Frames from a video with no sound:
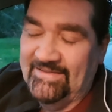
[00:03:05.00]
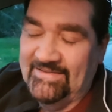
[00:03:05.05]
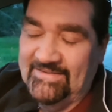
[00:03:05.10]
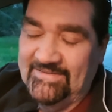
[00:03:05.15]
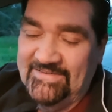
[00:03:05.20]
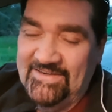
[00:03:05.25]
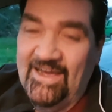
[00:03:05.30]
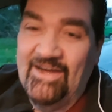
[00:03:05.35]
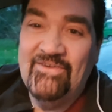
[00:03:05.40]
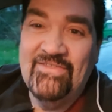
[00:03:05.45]

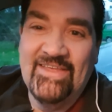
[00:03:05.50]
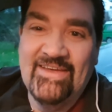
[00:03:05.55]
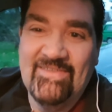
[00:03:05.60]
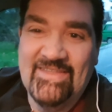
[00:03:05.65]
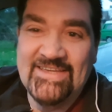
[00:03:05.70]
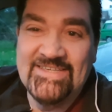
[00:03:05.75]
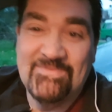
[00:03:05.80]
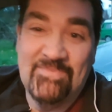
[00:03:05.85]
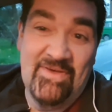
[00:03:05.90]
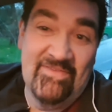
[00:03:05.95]
no,
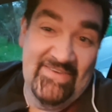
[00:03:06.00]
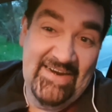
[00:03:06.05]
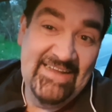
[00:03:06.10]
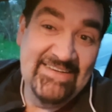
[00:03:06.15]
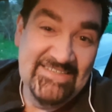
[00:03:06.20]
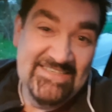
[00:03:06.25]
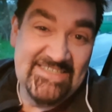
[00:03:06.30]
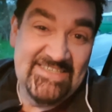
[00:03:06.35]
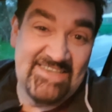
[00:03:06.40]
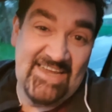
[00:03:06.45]
that's a bit of an
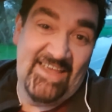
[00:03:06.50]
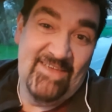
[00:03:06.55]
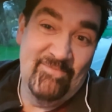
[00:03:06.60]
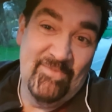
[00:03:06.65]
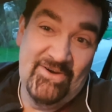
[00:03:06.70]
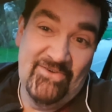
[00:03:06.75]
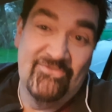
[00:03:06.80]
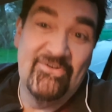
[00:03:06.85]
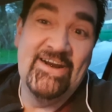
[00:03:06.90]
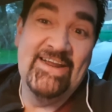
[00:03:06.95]

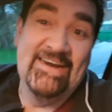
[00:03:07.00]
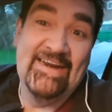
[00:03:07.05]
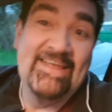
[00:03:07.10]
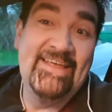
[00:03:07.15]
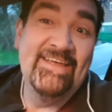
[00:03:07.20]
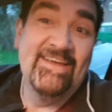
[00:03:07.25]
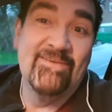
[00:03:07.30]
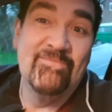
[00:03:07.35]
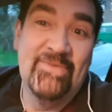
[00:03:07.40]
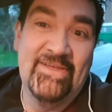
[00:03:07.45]
understatement,
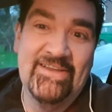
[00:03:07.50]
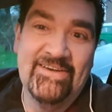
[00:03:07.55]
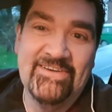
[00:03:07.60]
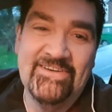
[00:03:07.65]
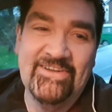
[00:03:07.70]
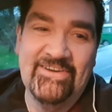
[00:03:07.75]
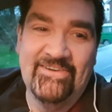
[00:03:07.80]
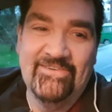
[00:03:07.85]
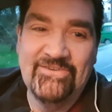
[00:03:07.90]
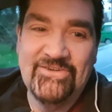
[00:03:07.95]
really. I
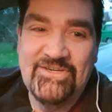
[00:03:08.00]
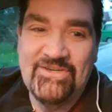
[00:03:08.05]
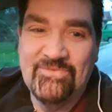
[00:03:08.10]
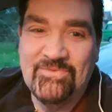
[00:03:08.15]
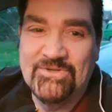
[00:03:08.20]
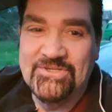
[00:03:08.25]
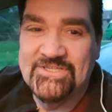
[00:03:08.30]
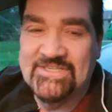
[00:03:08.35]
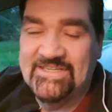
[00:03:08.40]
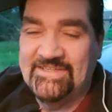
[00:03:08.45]
mean, she
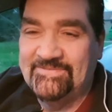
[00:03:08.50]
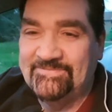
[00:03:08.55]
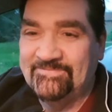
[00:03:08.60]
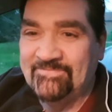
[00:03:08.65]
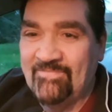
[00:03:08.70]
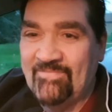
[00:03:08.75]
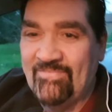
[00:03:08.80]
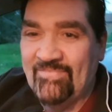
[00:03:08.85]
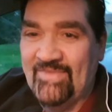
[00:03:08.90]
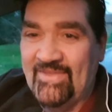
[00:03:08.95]
was a
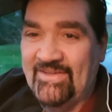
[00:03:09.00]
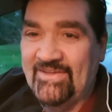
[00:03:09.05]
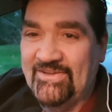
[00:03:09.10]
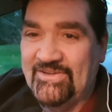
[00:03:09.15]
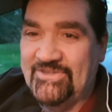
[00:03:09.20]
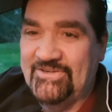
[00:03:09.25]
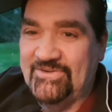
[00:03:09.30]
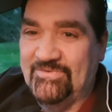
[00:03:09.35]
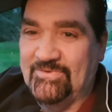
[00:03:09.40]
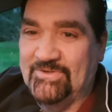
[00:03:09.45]

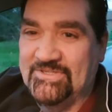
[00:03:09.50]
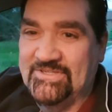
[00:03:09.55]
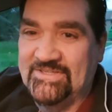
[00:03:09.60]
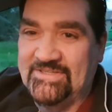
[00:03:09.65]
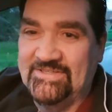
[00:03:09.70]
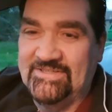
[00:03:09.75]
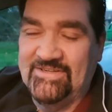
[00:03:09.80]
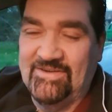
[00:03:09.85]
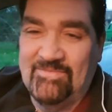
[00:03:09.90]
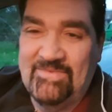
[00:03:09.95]

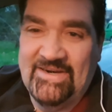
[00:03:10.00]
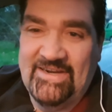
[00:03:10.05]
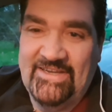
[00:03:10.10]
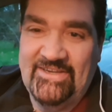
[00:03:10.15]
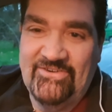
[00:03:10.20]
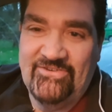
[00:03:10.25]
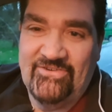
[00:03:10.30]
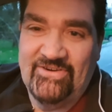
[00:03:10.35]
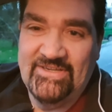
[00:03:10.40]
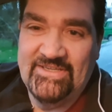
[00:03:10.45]

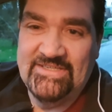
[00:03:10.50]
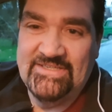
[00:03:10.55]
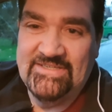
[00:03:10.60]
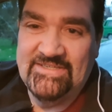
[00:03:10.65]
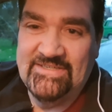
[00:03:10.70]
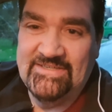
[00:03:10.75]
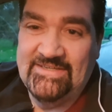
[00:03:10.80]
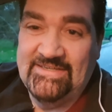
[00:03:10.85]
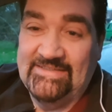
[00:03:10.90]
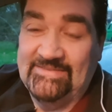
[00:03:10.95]

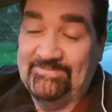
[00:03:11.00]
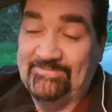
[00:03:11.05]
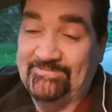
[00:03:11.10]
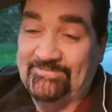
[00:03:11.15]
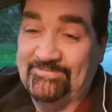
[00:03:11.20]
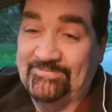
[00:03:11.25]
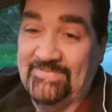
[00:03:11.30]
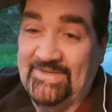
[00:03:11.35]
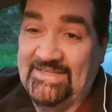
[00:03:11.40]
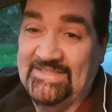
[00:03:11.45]
dominatrix,
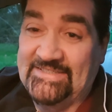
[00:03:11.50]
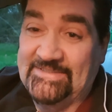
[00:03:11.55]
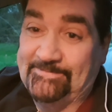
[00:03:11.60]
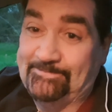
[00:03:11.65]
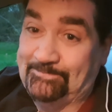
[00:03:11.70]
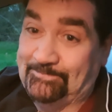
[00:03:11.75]
but